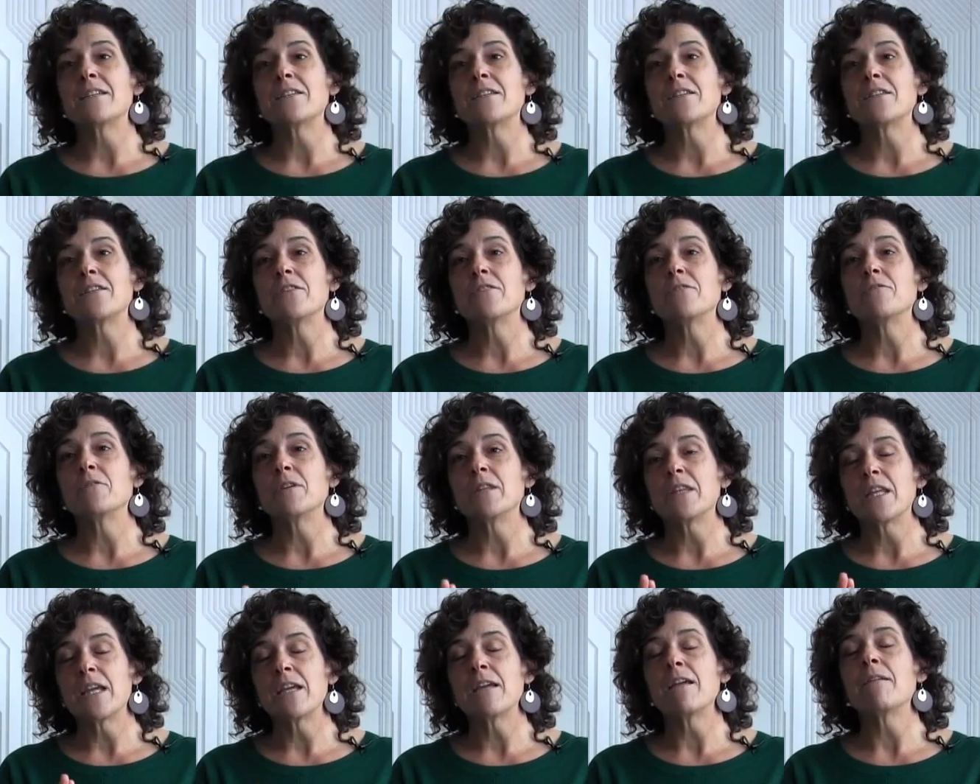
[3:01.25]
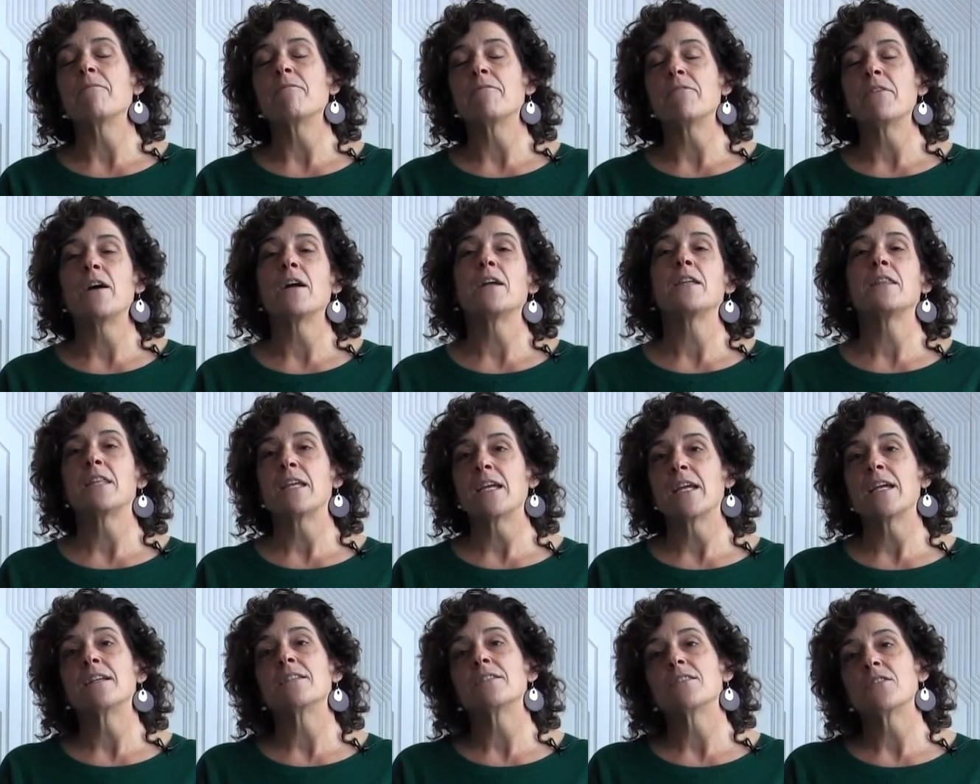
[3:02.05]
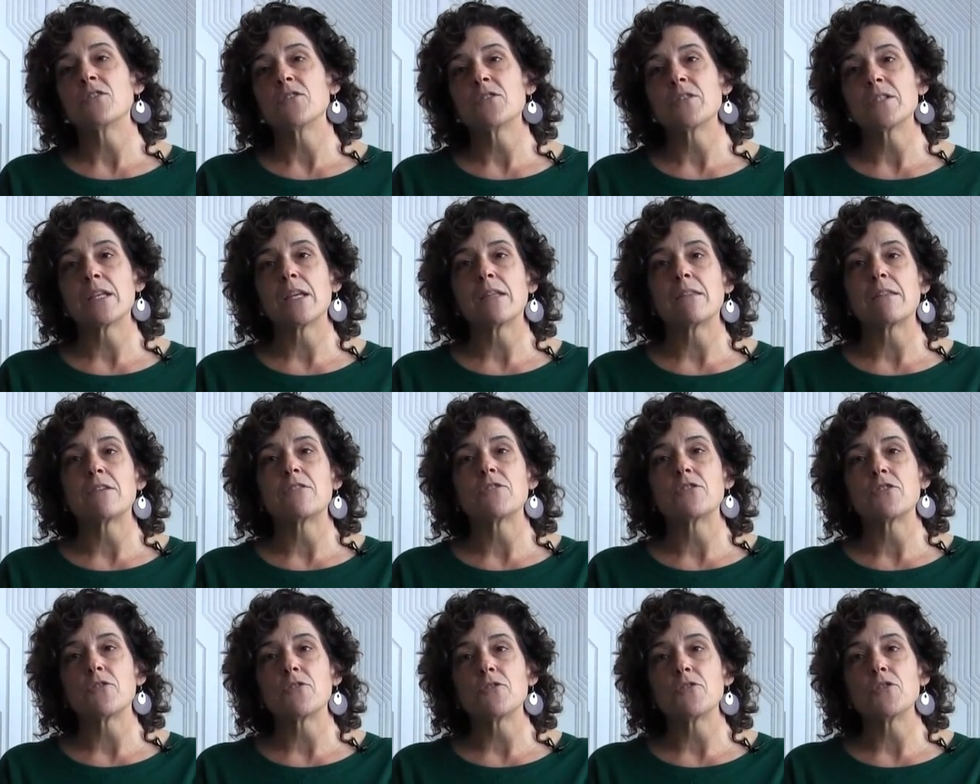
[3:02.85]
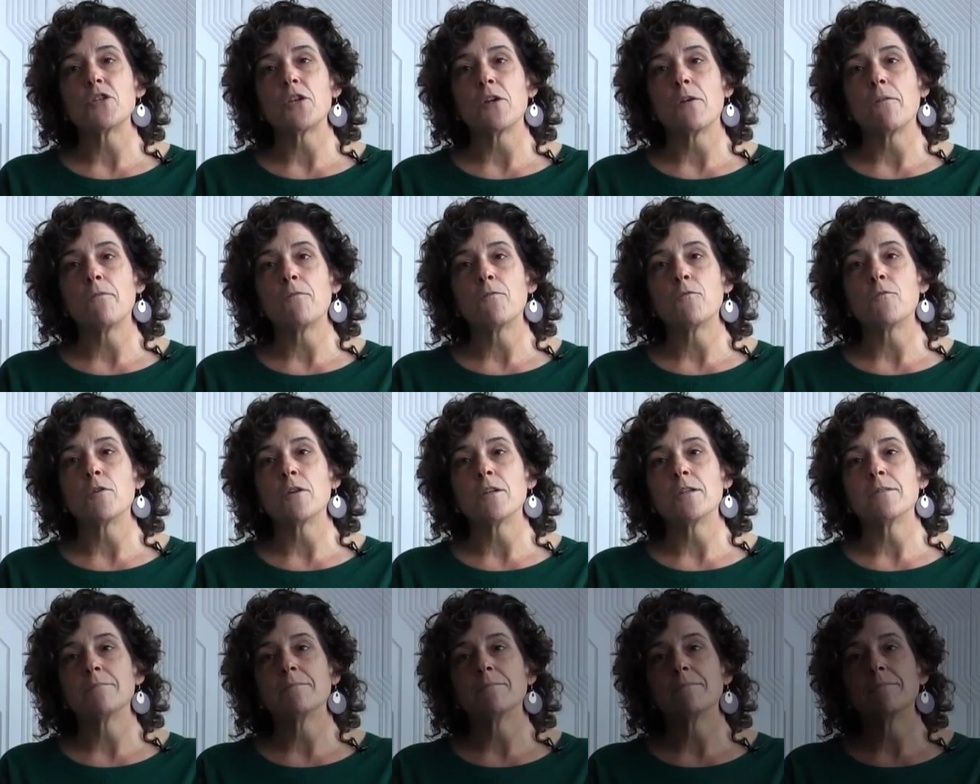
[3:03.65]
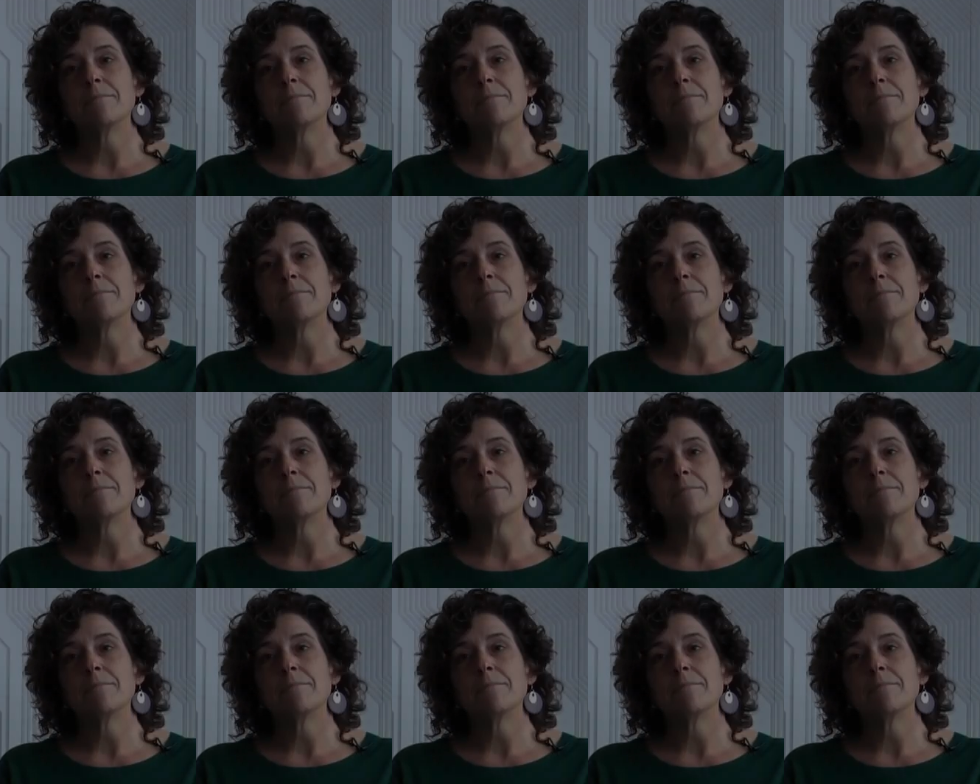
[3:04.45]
it too, and they can find the answers that they're searching for.